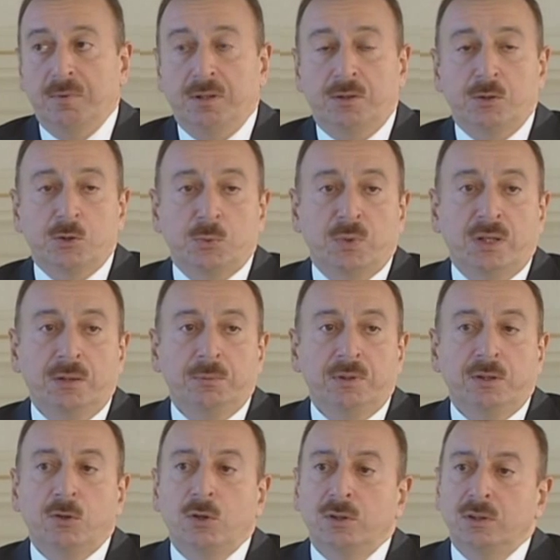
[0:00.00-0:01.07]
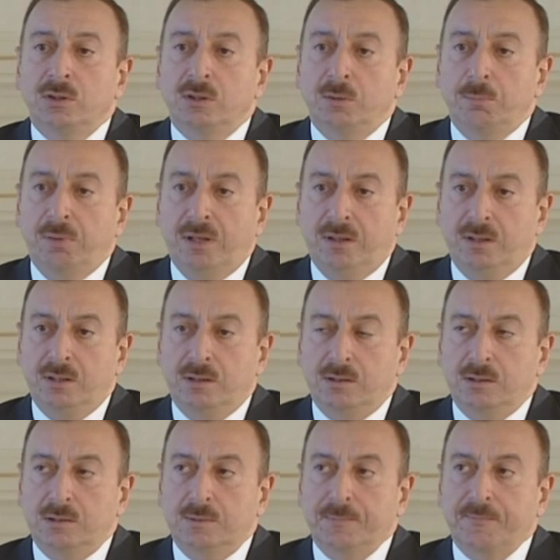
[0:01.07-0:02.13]
Because when we got
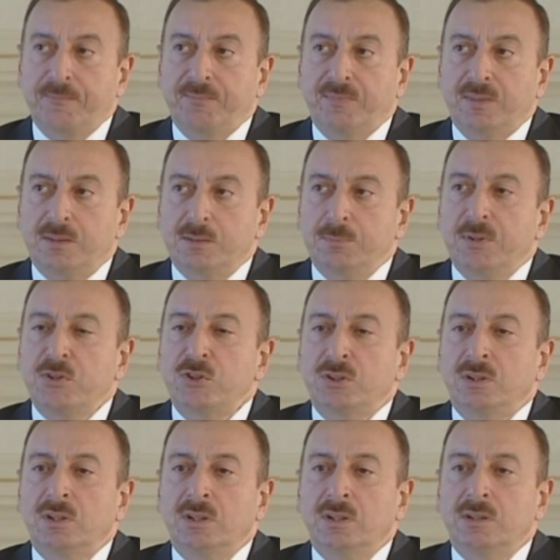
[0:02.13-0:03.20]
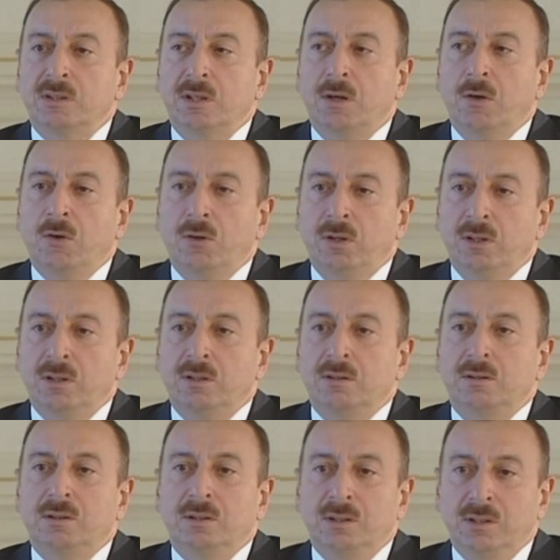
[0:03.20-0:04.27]
independence, especially in the
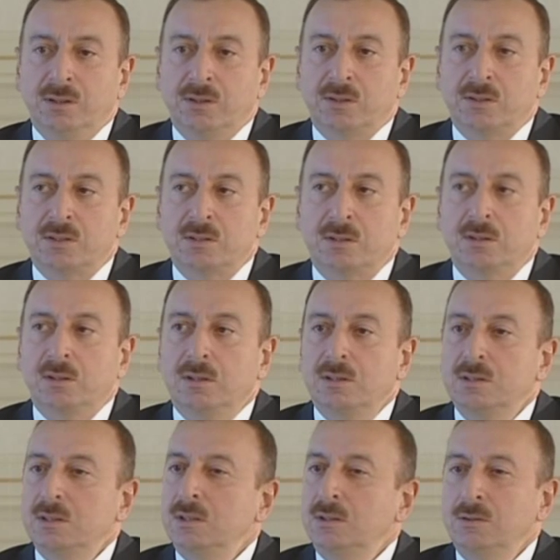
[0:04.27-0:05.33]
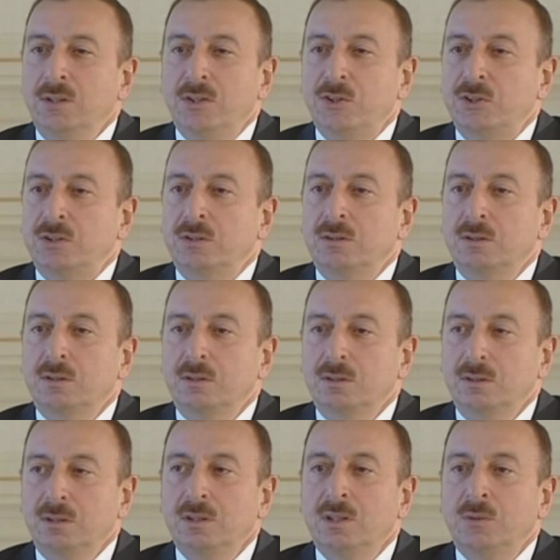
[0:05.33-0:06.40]
early years, situation
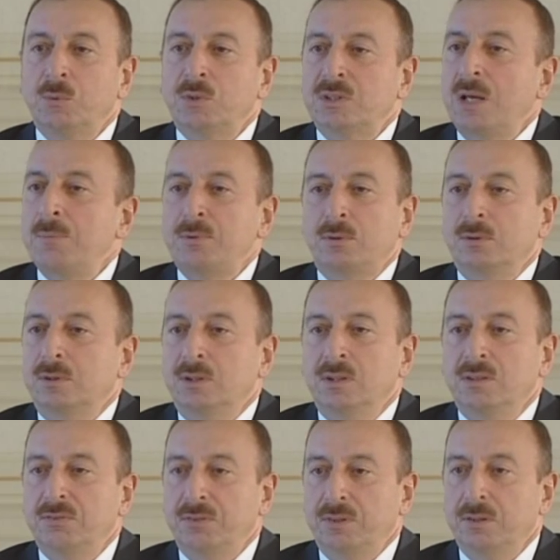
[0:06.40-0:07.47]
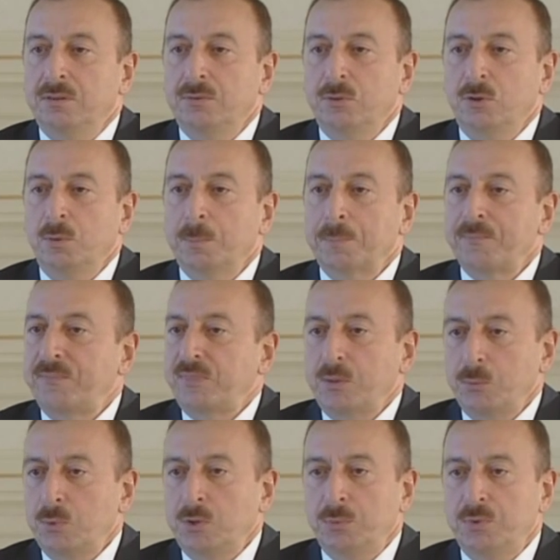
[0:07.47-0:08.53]
here was absolutely different from
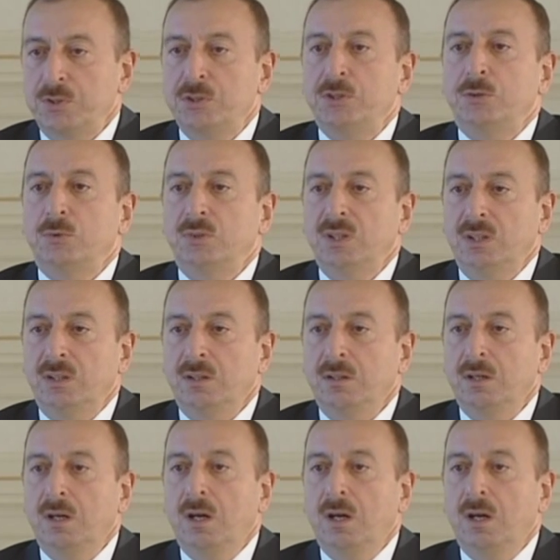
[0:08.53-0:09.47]
what we see today.